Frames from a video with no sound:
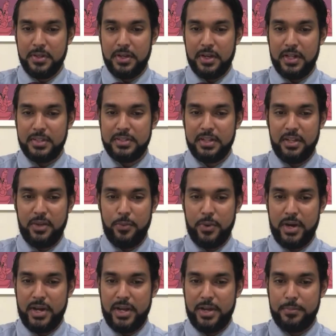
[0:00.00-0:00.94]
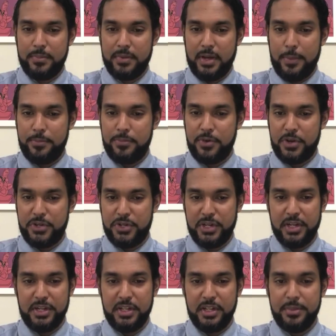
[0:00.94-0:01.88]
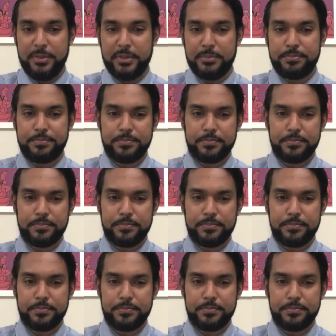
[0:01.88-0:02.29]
I'll tell you why I'm rushing a little bit.